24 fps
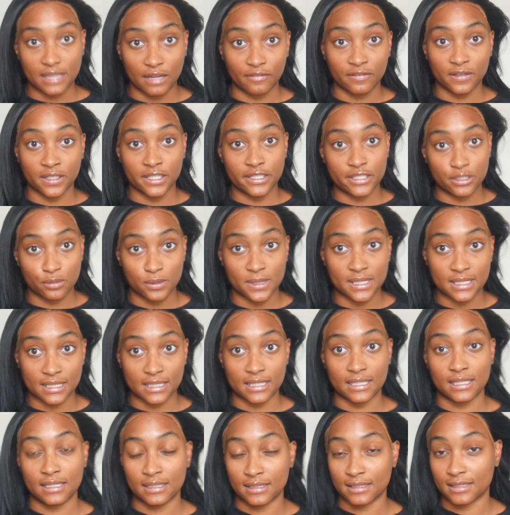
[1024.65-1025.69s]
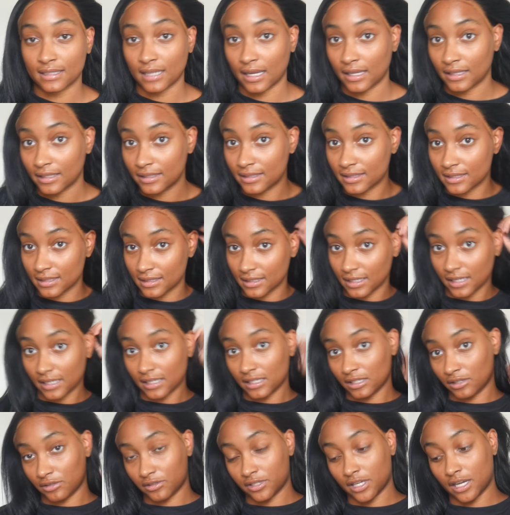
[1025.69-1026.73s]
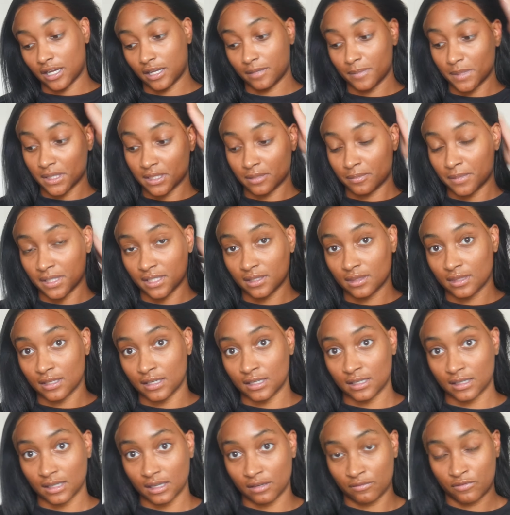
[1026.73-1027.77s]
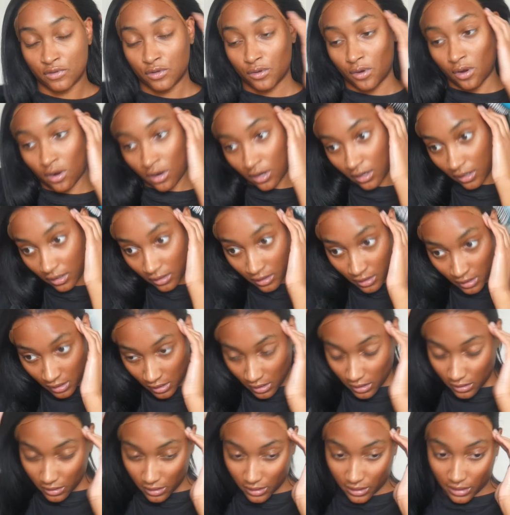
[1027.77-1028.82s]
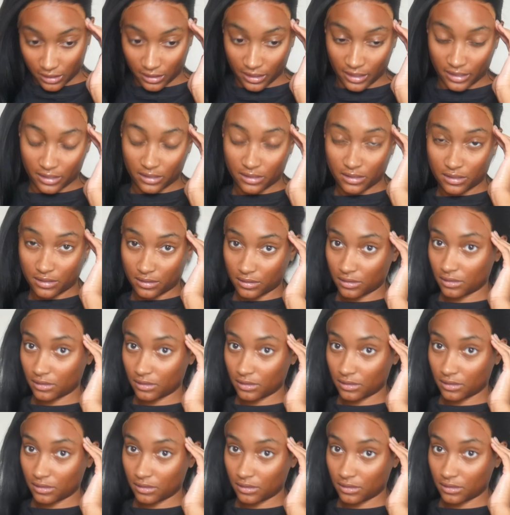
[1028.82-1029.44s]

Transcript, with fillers: My discount code is in the bio or description, whatever you want to call it, and um,